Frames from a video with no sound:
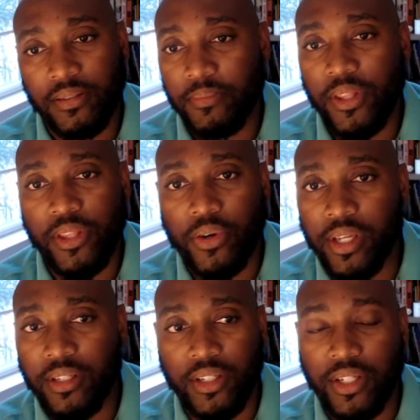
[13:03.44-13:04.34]
30
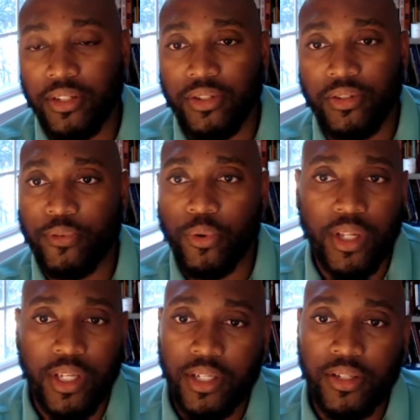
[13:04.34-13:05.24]
years, 40
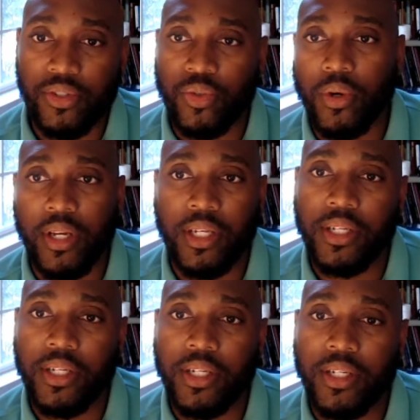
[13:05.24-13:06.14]
years, 20
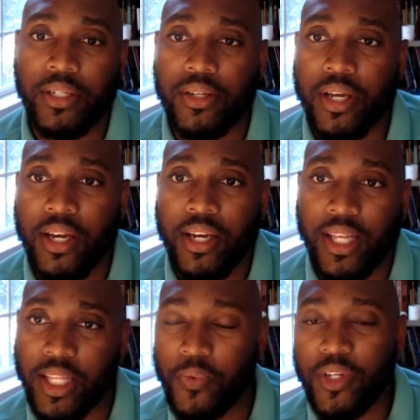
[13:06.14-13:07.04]
years. And then
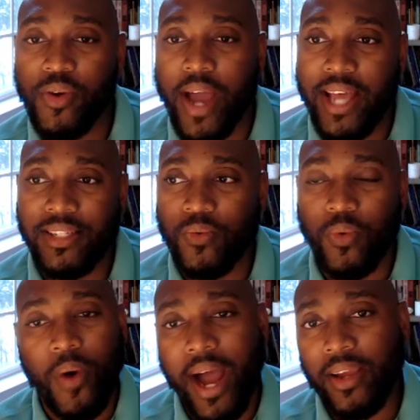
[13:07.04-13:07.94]
when you ask, well,
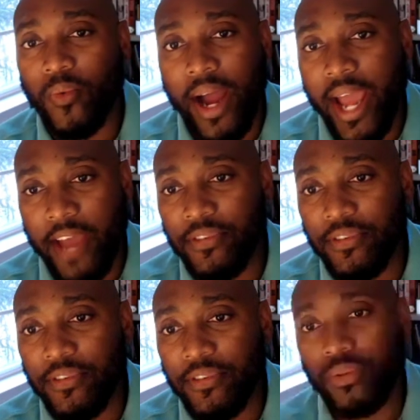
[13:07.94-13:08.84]
why haven't
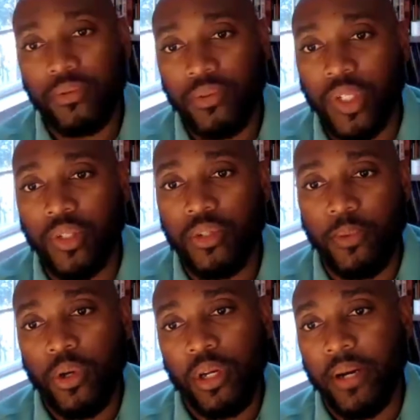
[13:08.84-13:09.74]
you,
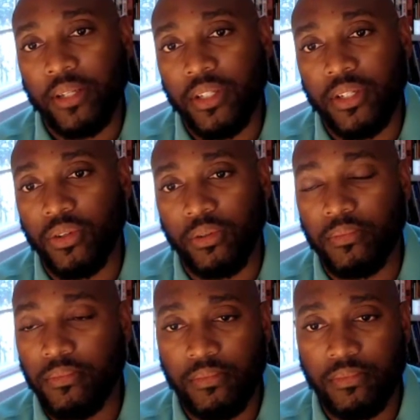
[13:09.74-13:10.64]
spoken about this on,
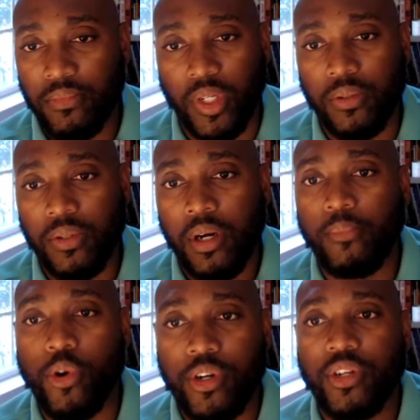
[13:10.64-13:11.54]

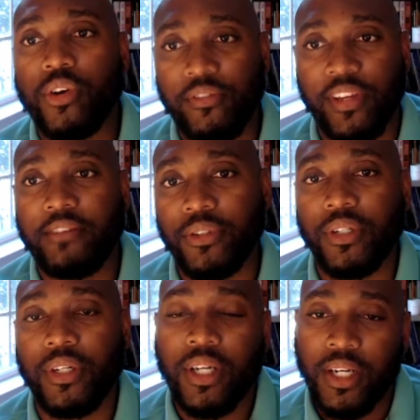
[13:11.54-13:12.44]
more assertive level?
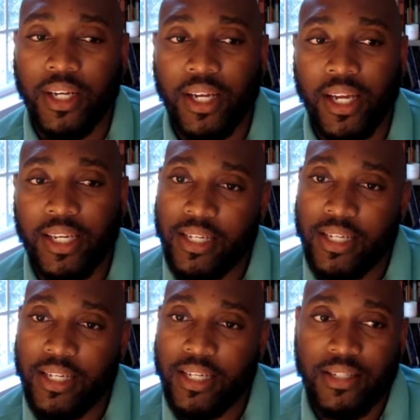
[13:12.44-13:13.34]
And
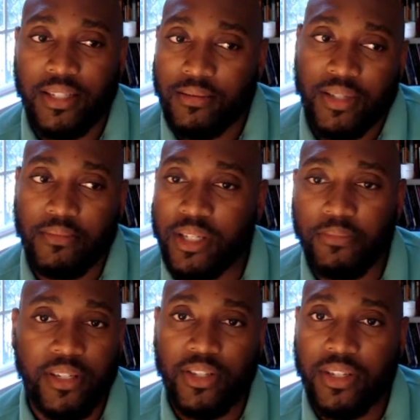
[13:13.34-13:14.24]
some simply
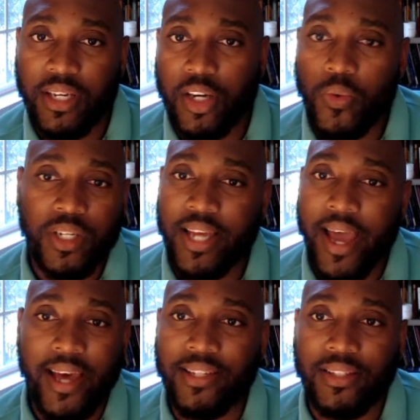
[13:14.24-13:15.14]
just say, no one's
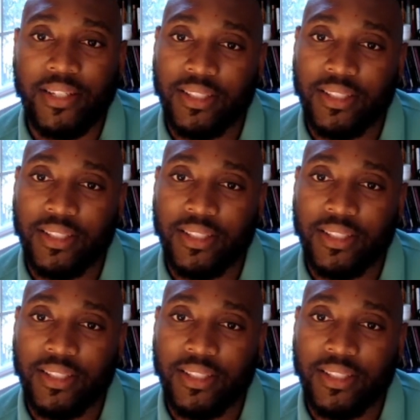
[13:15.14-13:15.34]
asked.